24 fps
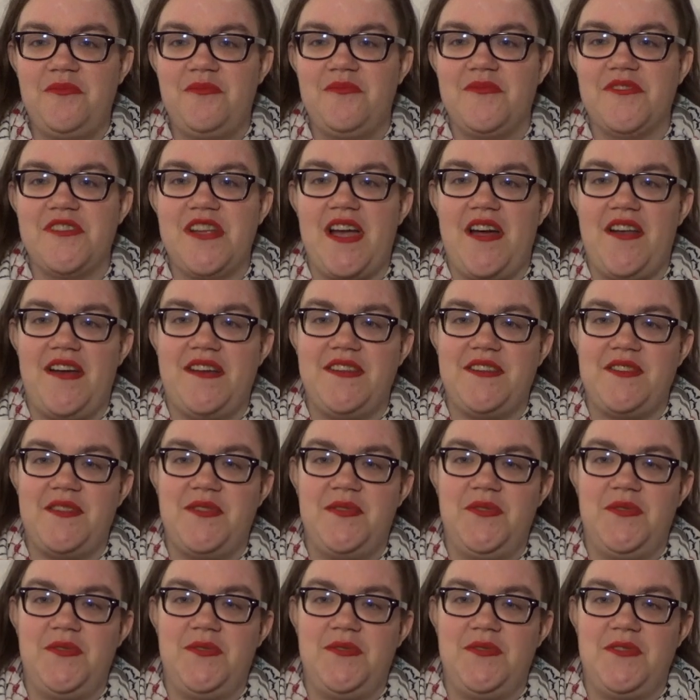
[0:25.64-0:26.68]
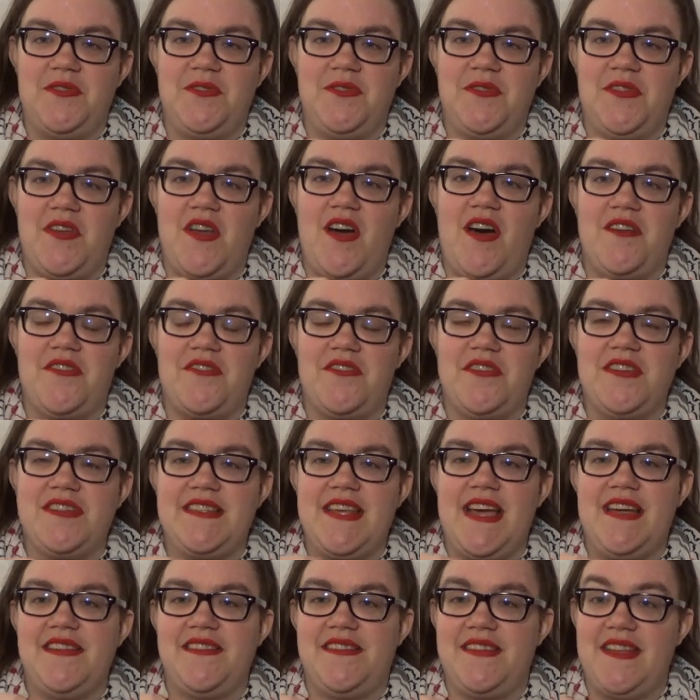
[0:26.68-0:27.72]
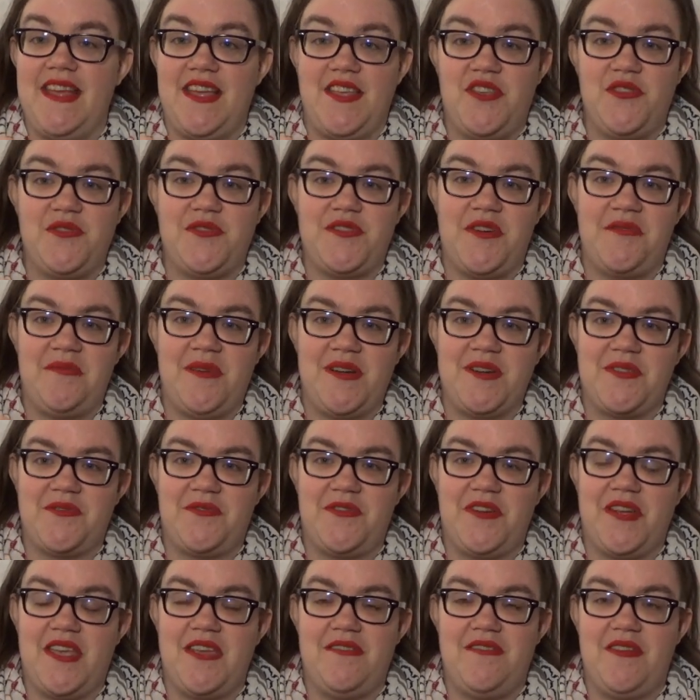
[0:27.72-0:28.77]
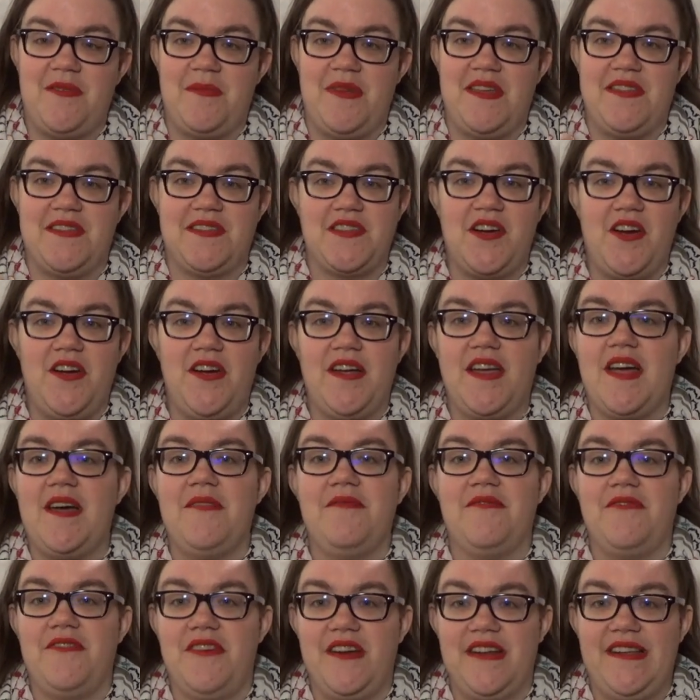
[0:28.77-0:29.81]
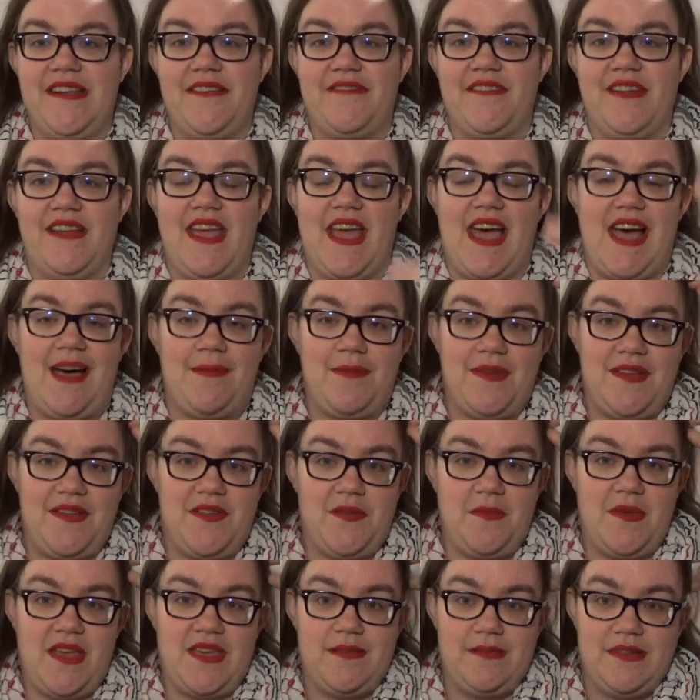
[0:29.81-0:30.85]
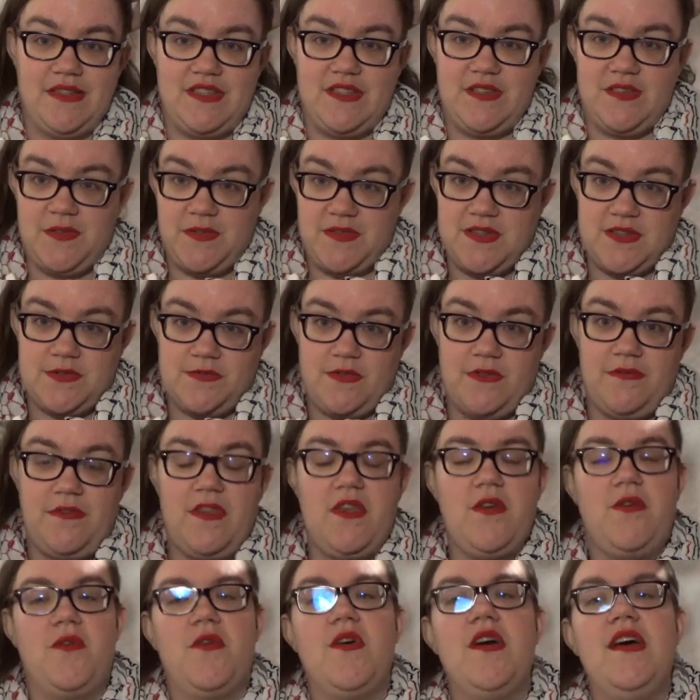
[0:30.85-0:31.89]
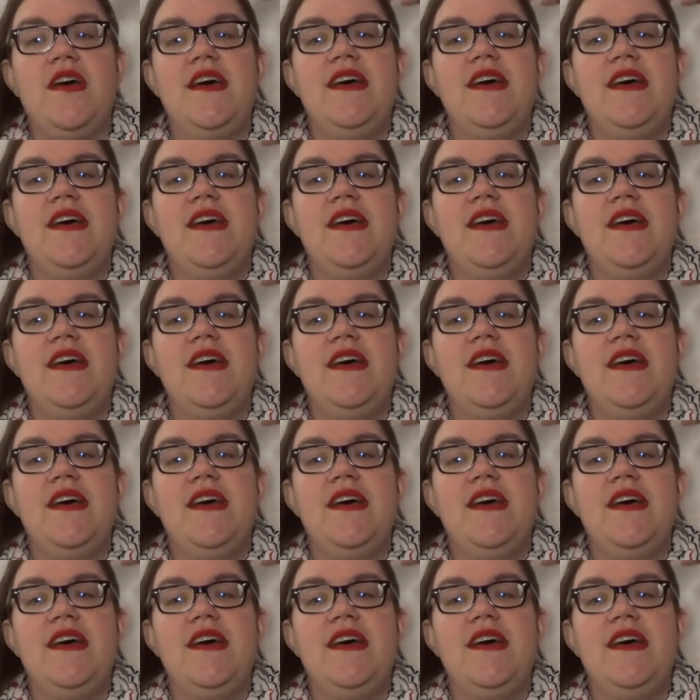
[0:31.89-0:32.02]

shout out to the authors, and thank you so much for giving me this ARC. I'm really, really happy to be able to do this review.